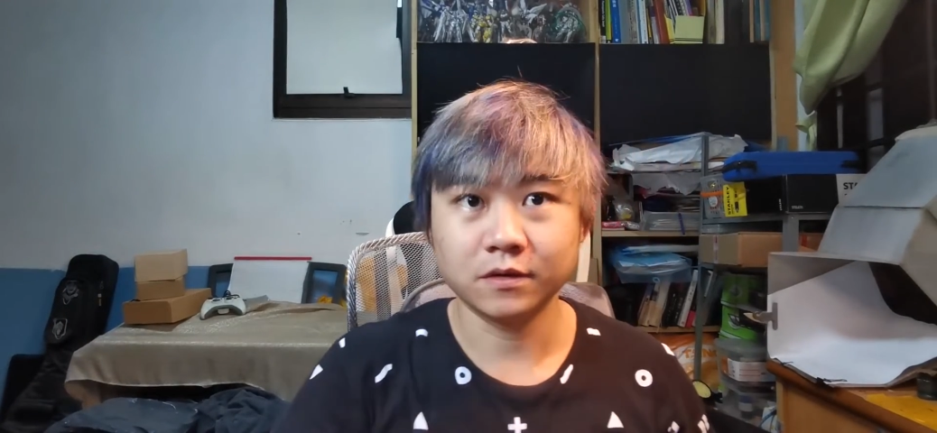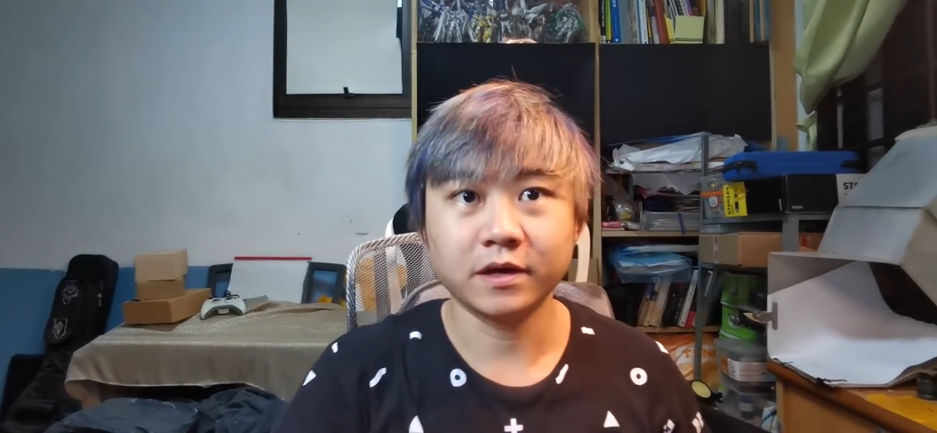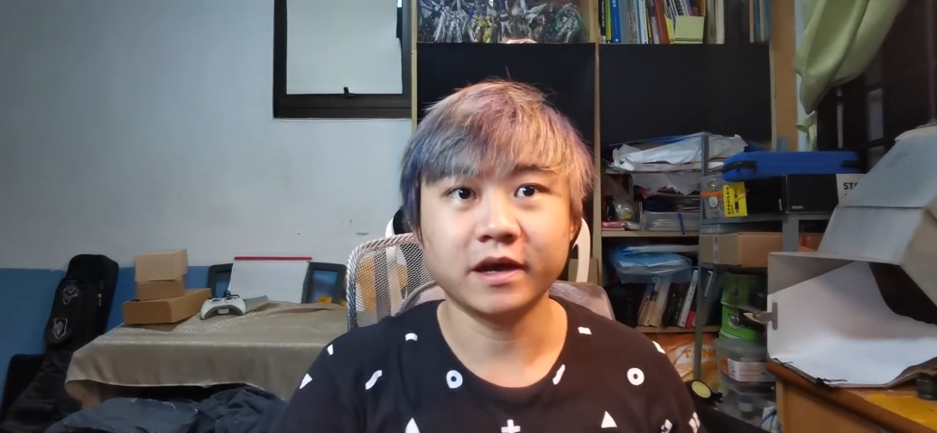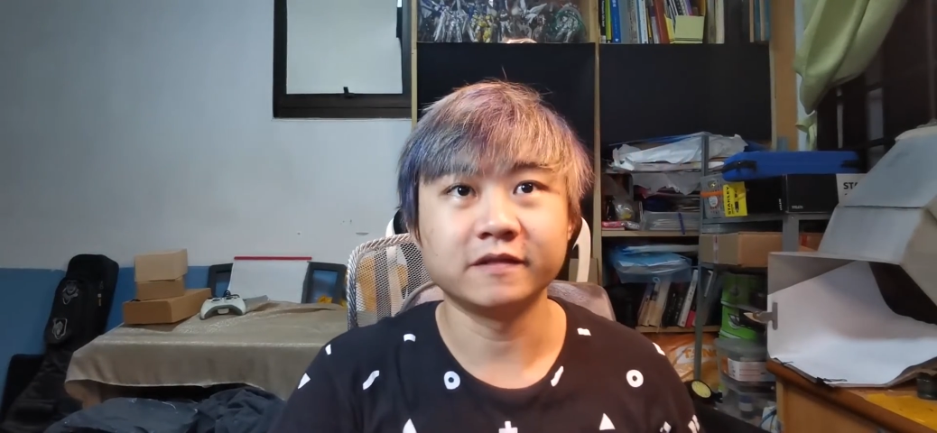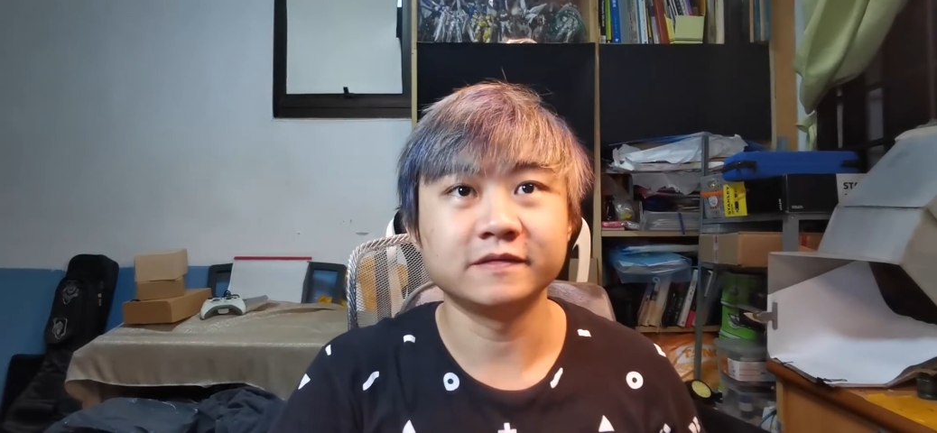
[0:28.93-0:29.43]

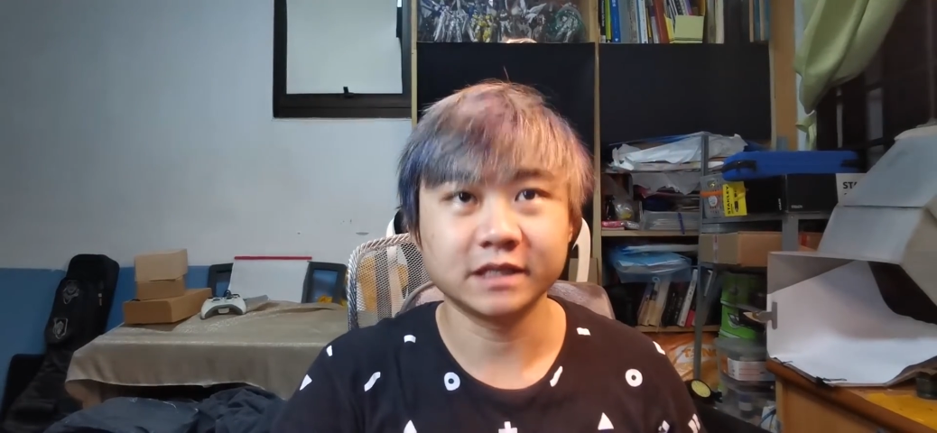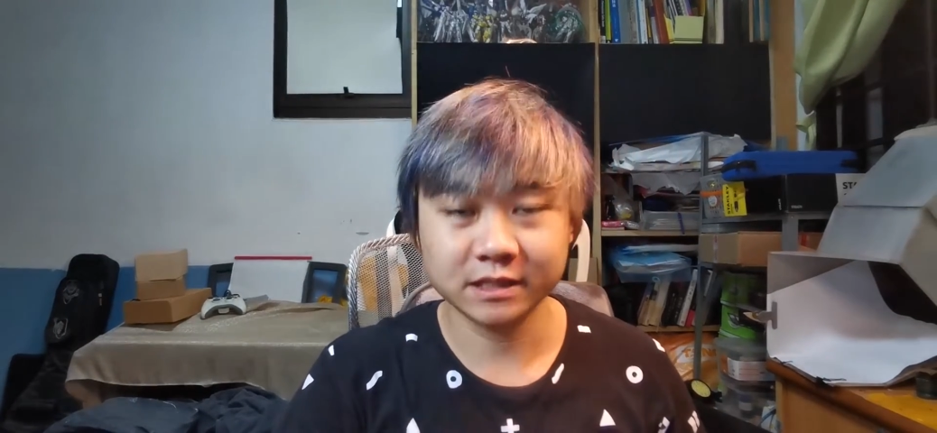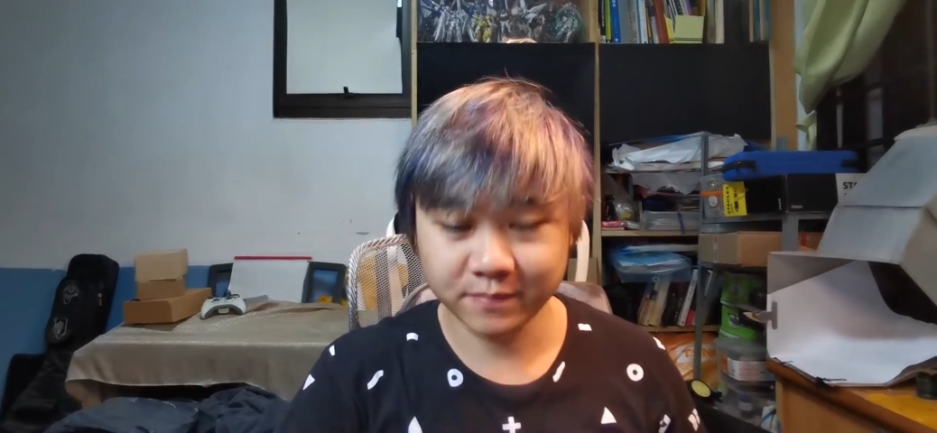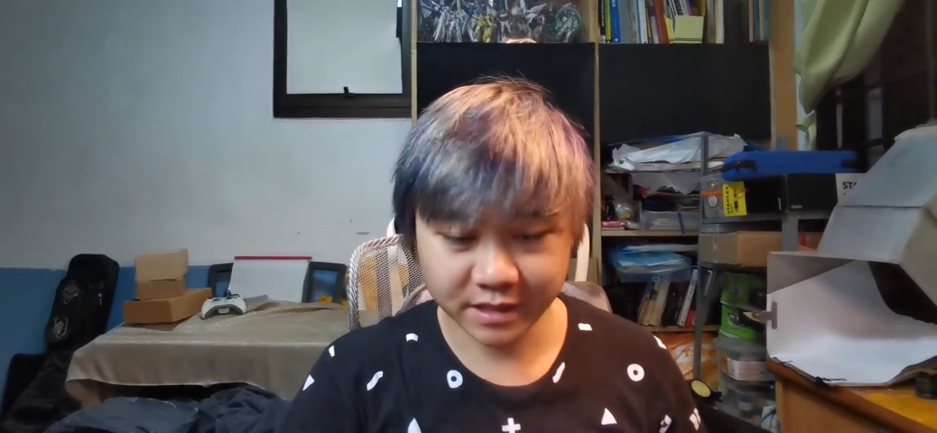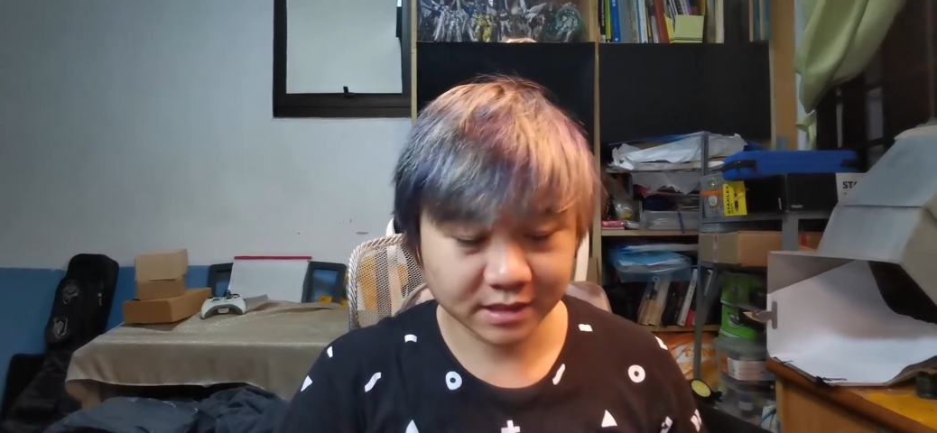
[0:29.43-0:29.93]
Okay, I've
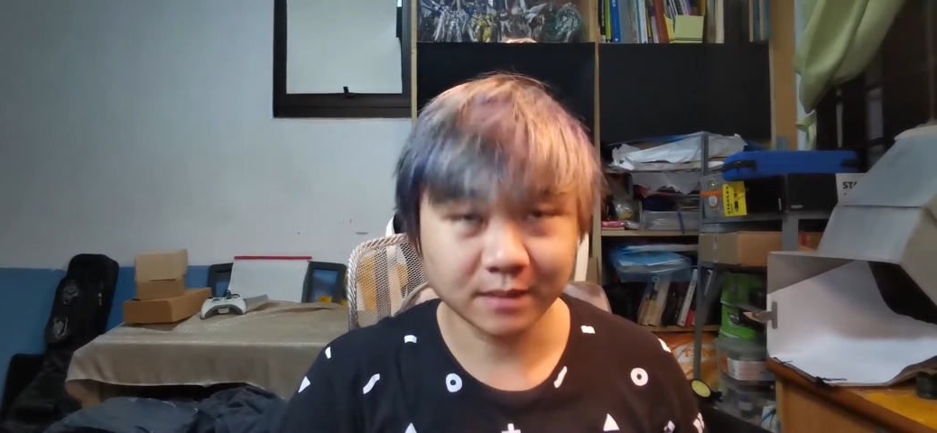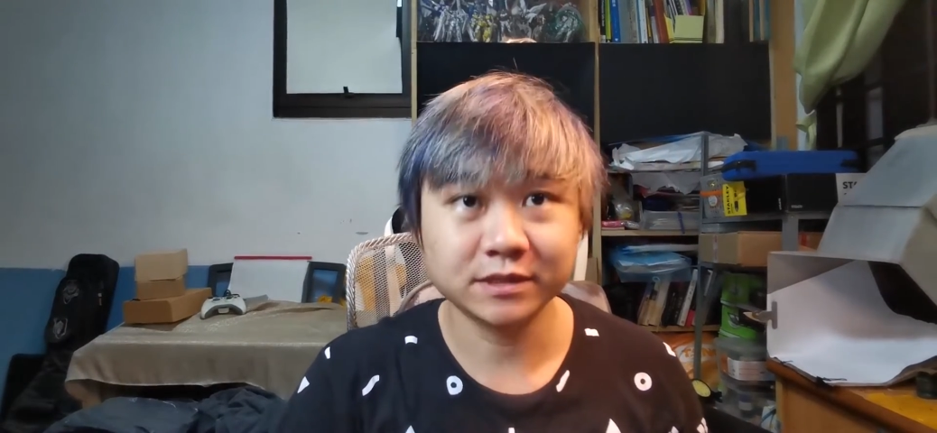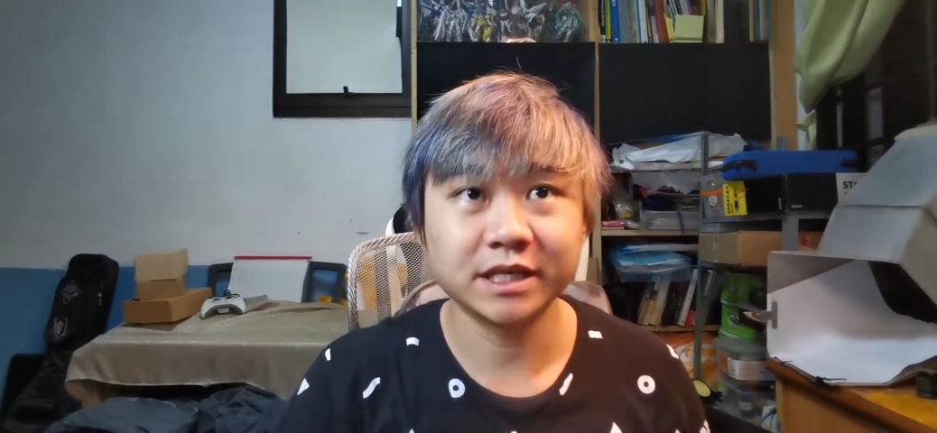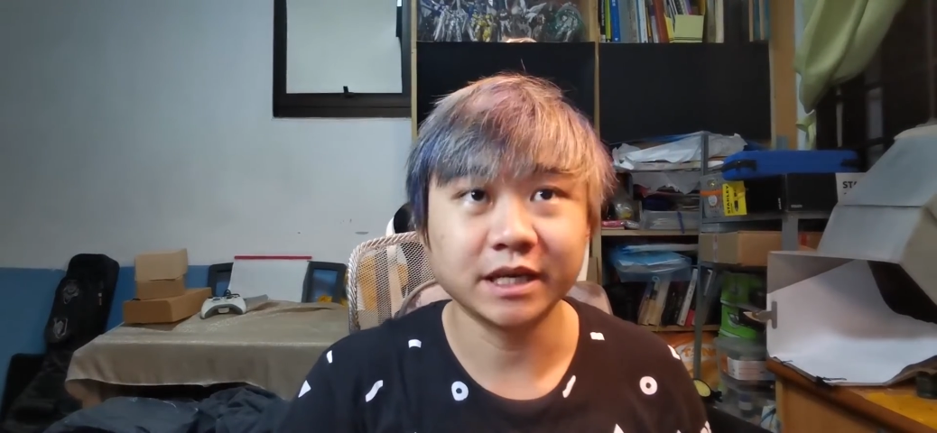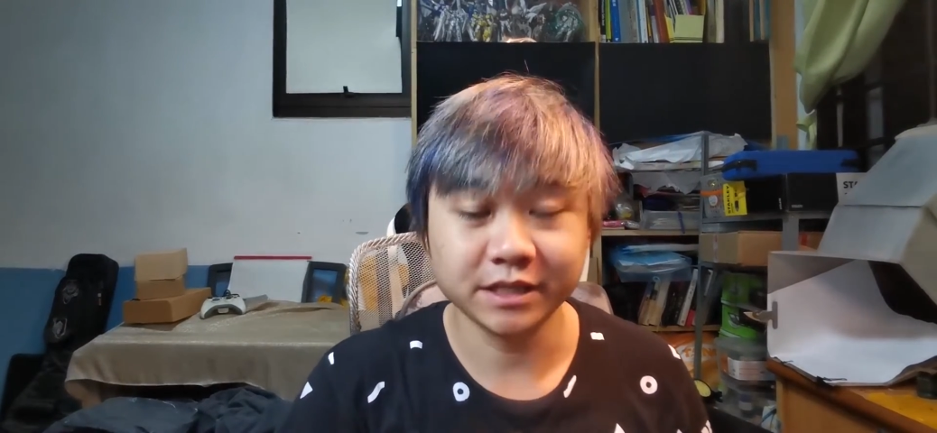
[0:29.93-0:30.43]
just made
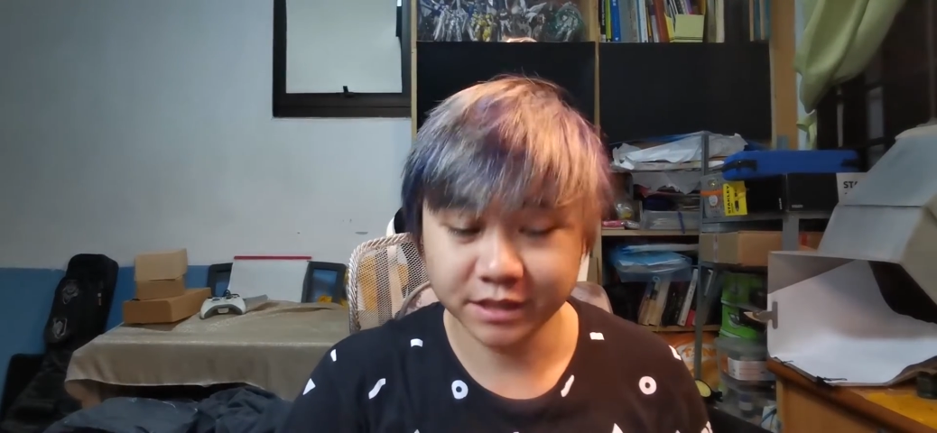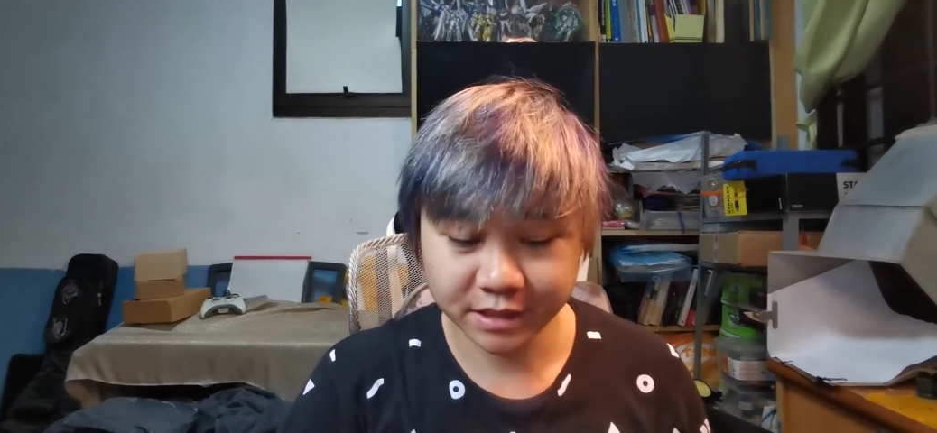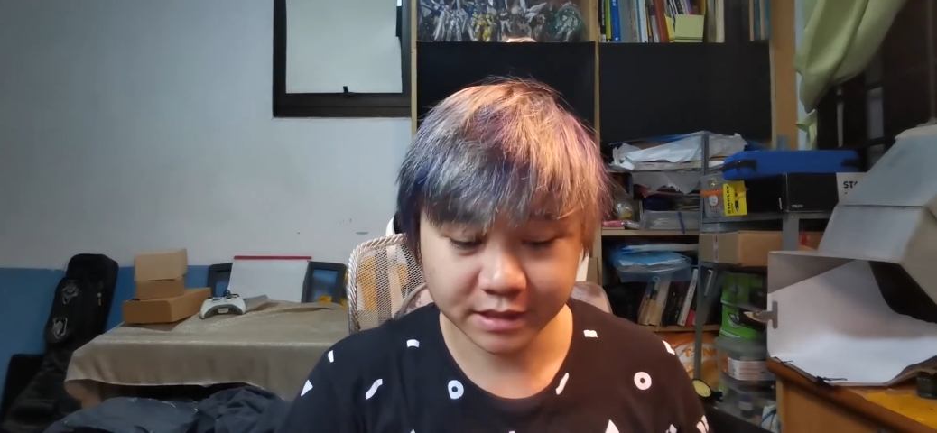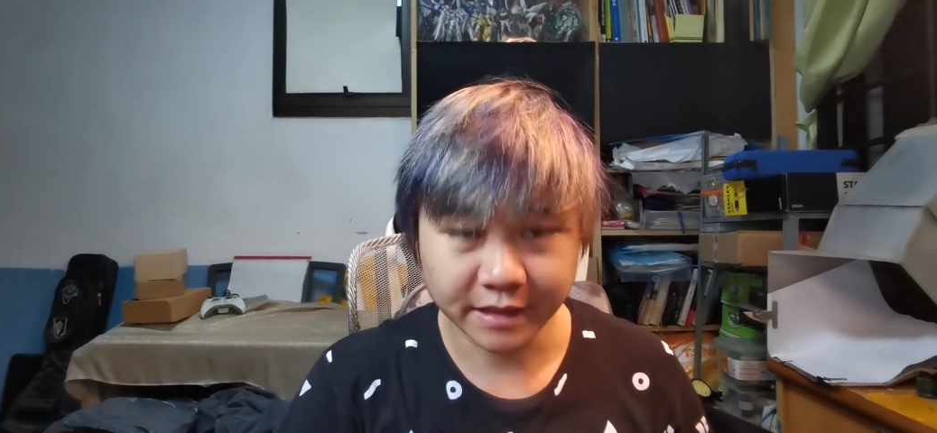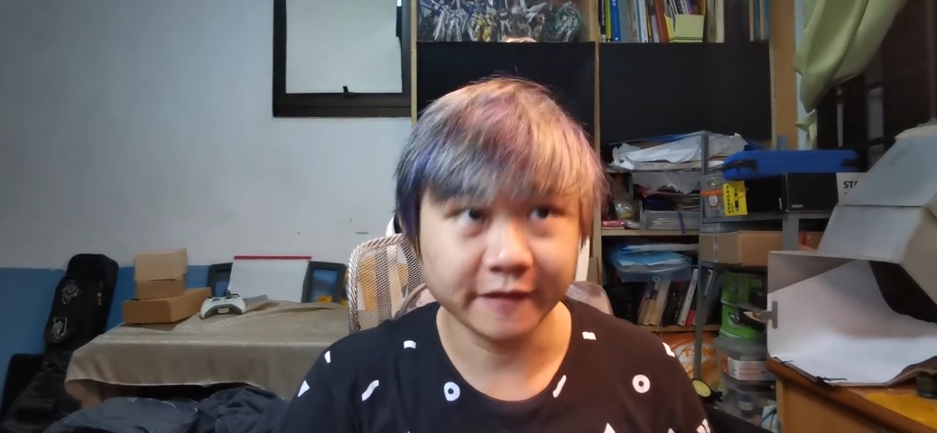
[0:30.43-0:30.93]
some changes.